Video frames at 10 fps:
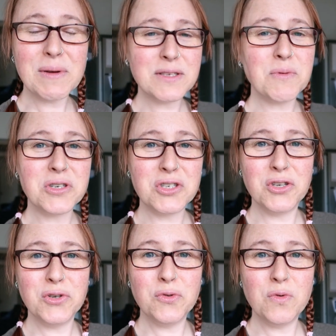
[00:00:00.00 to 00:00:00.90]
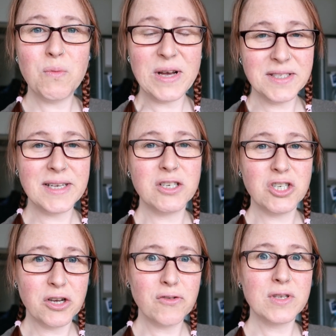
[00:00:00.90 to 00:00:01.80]
went to watch 2 West End
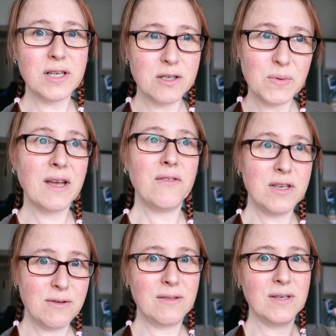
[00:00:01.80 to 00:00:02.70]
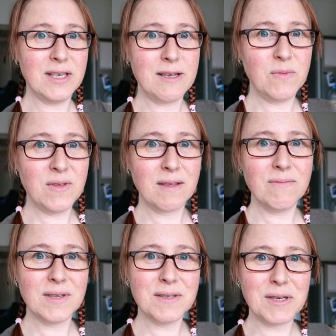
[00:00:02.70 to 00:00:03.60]
shows last week, and they're doing the same thing
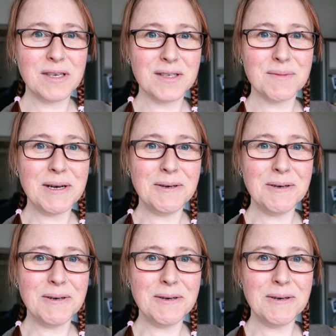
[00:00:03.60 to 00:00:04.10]
this week as